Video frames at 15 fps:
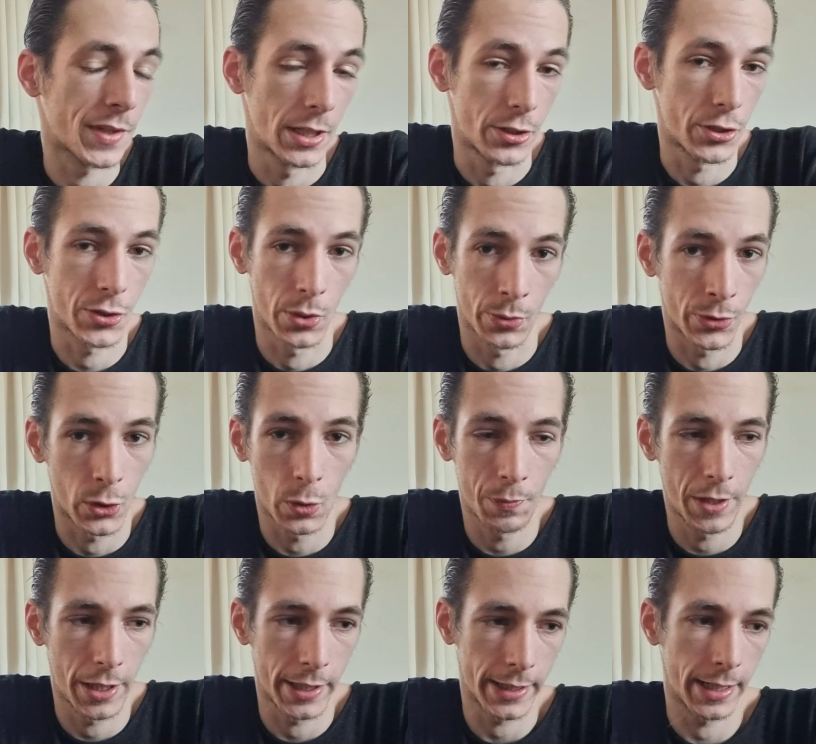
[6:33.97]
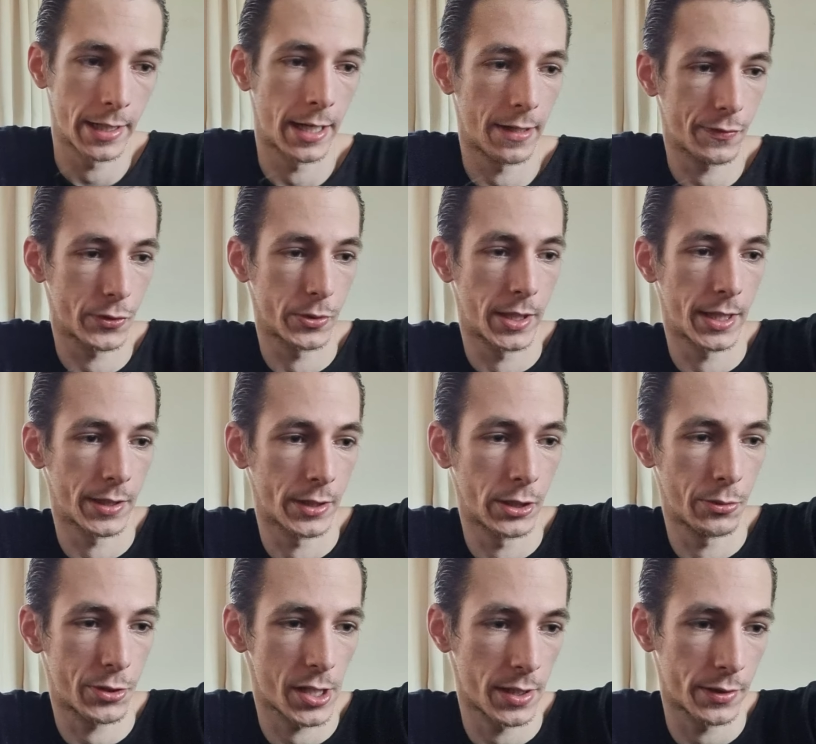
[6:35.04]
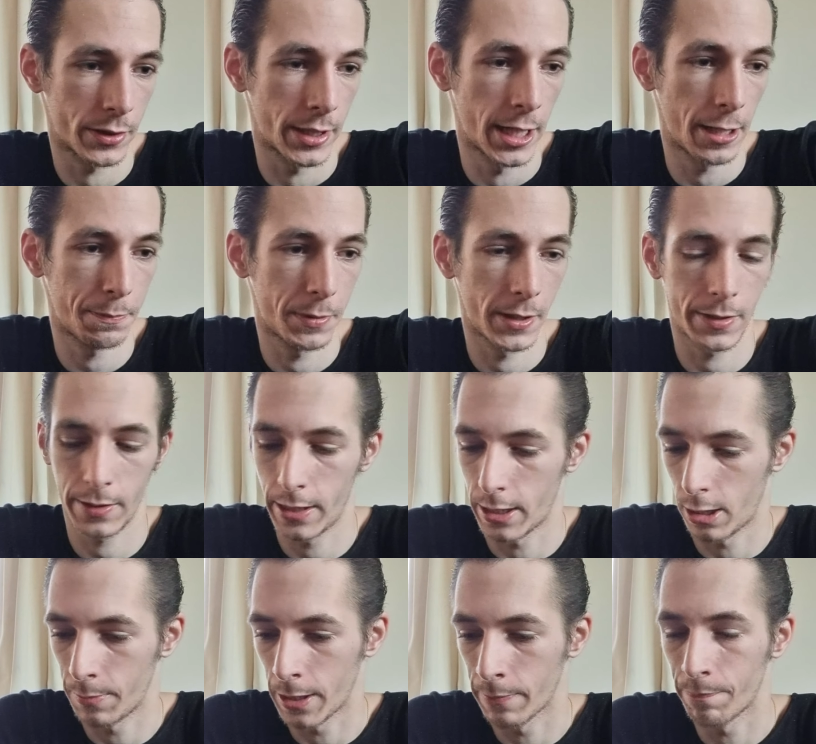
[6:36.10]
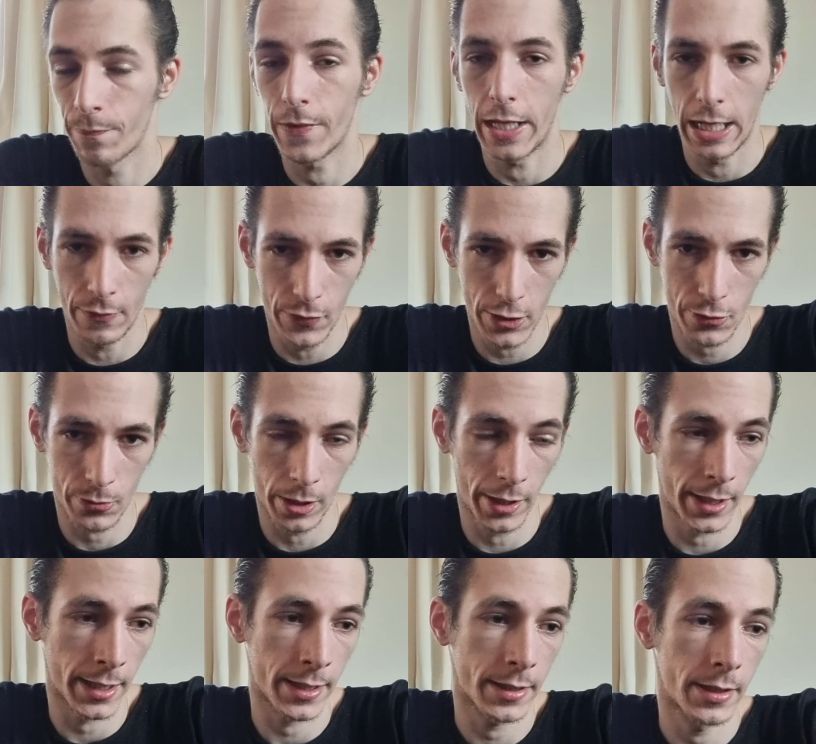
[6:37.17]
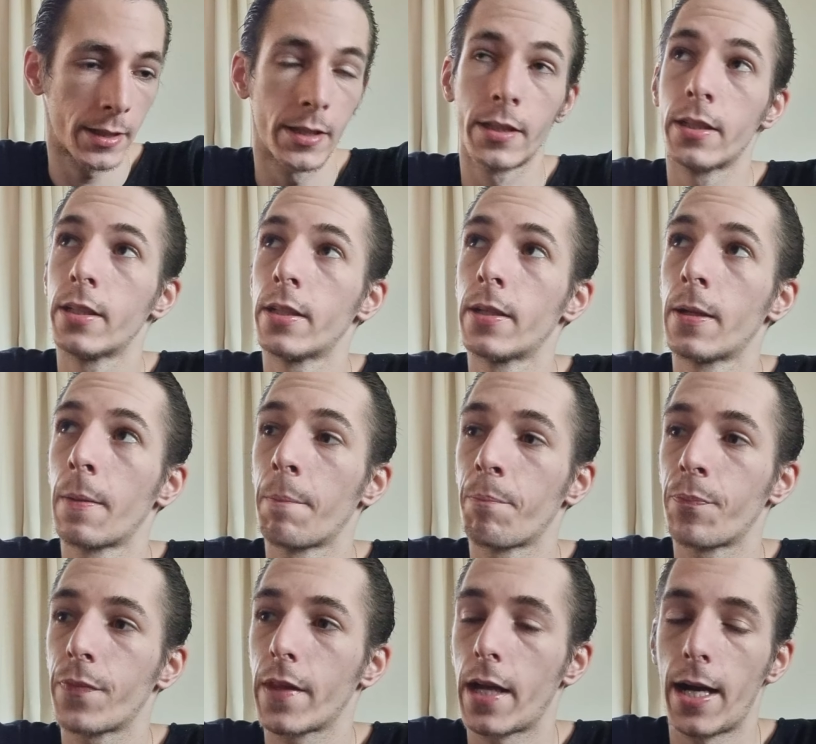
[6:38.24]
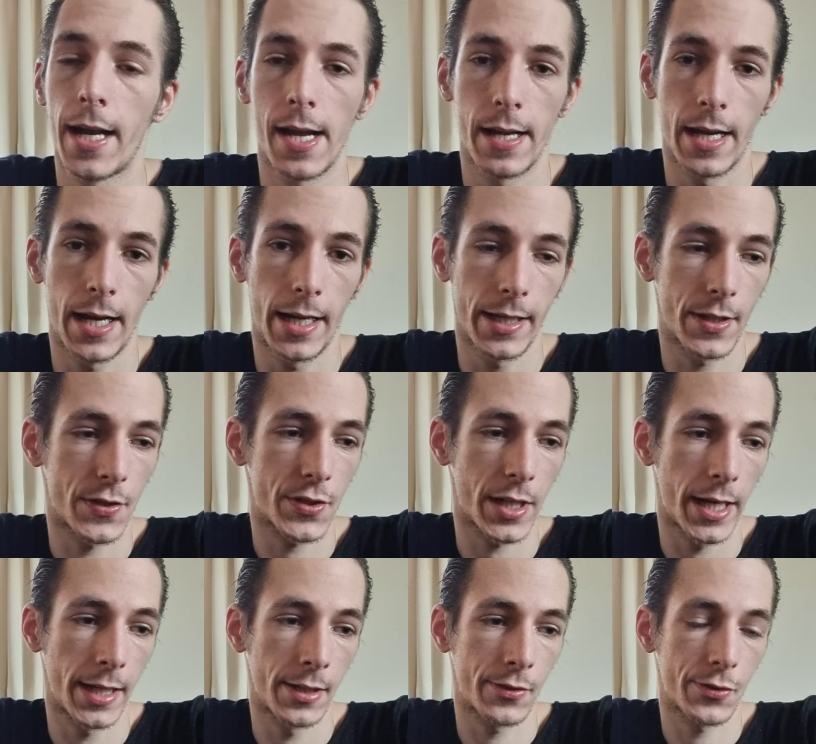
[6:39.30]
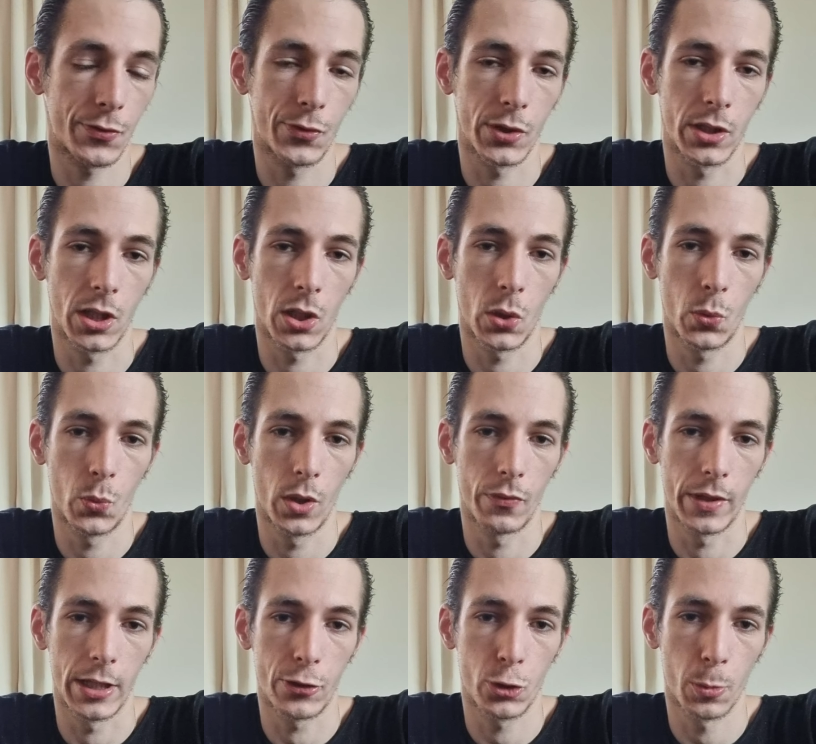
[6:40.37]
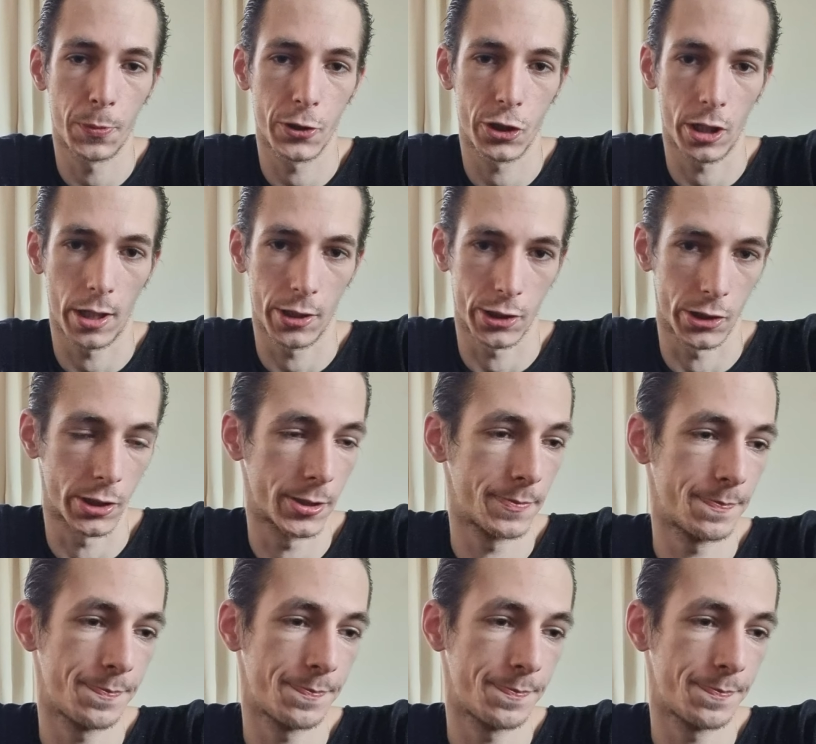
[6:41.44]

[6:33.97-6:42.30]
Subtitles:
I just don't hope that I have to get a new cylinder head, but yeah, I mean, if it's running, I decided to go with a supercharger.